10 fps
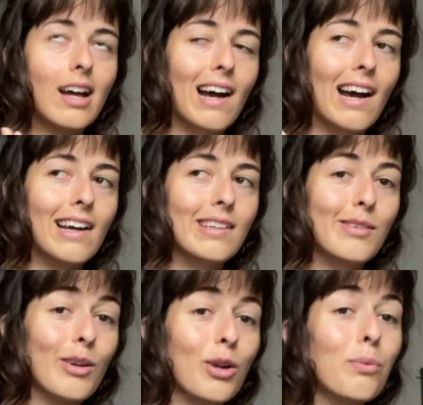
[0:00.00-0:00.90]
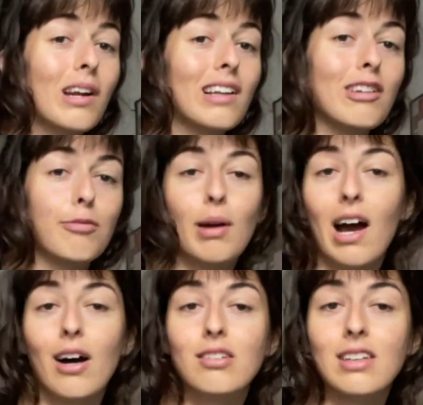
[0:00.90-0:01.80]
I do not want to leave my
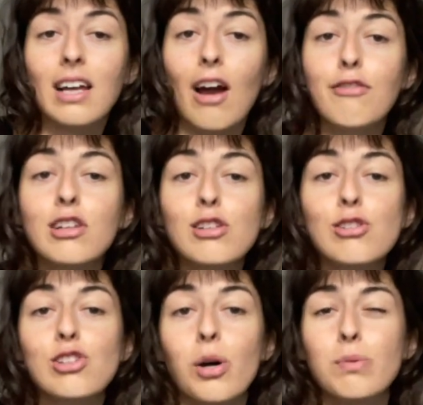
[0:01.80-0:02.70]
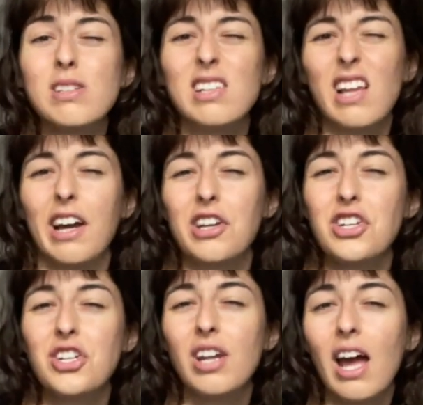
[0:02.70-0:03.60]
house. Like I feel so
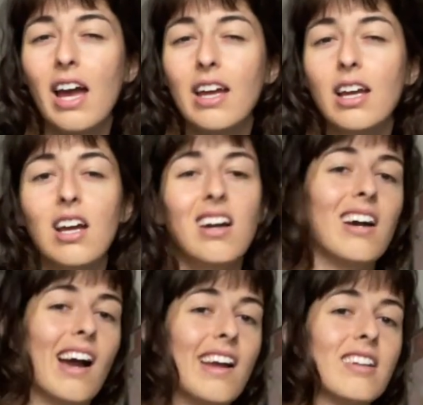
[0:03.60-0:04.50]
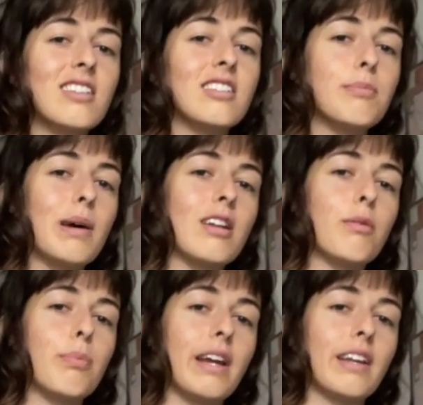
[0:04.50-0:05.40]
sluggish today. I had a little mental
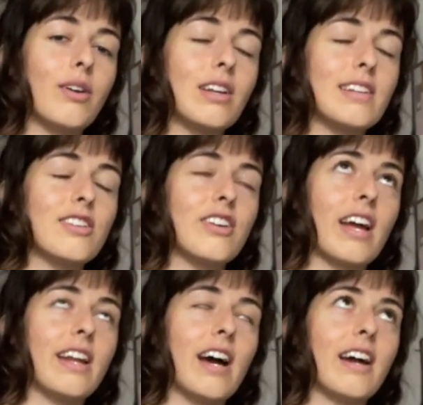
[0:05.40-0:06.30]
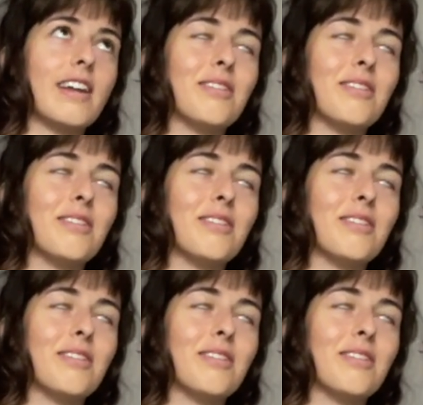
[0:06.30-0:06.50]
breakdown yesterday night.